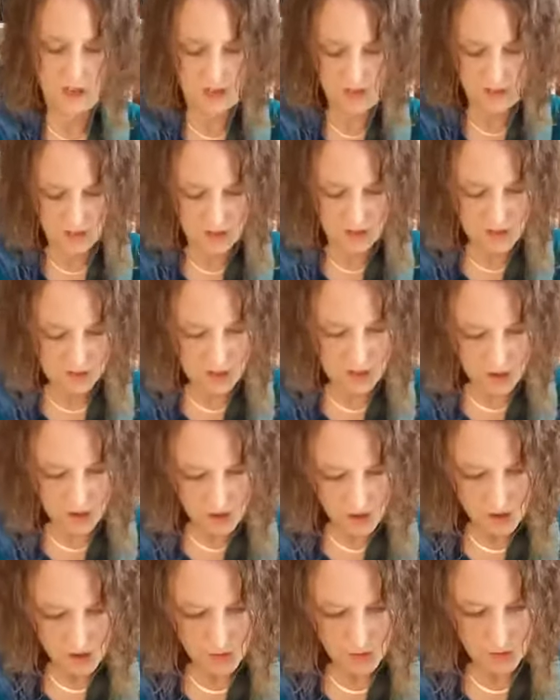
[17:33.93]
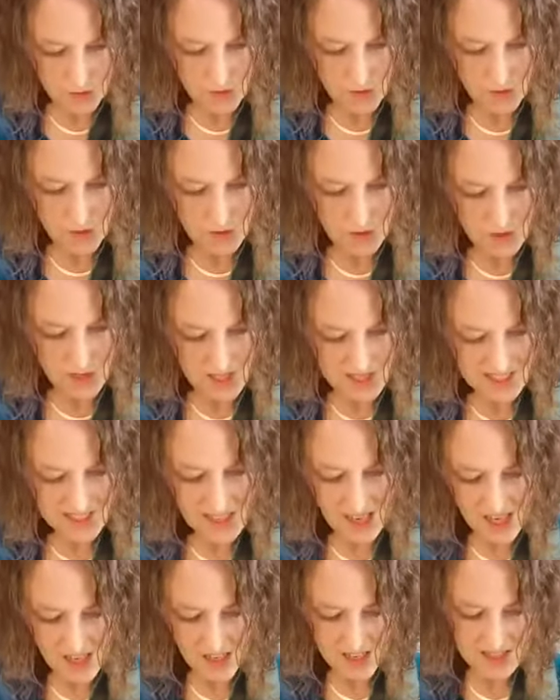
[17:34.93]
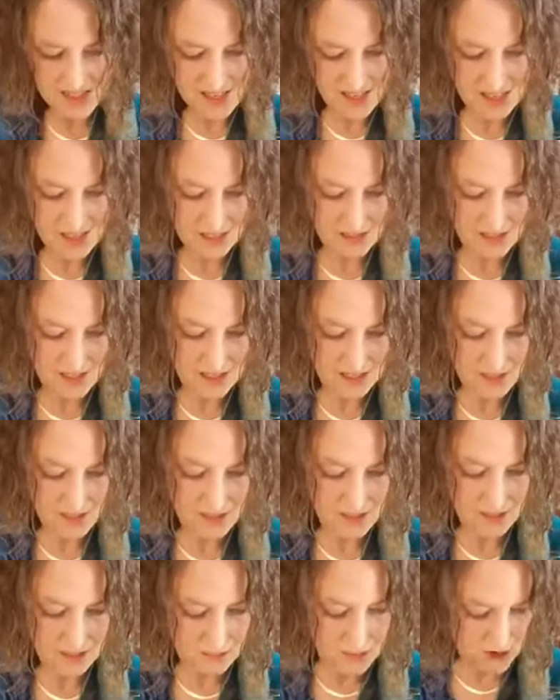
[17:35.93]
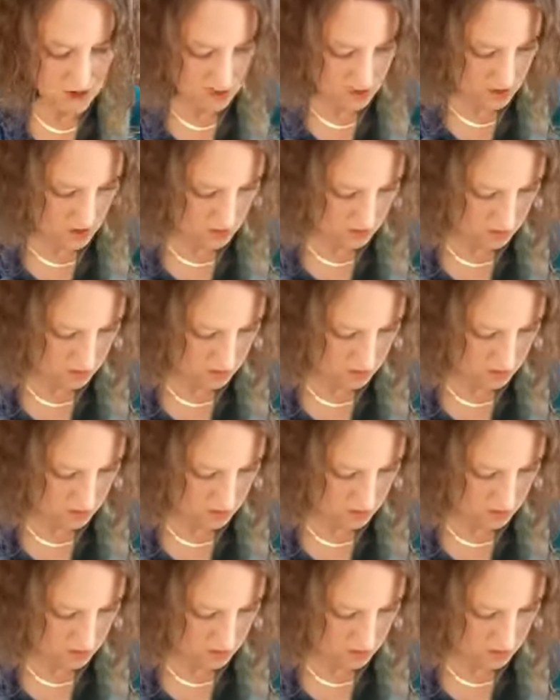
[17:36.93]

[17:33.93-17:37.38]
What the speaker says: So it's kind of like a marker.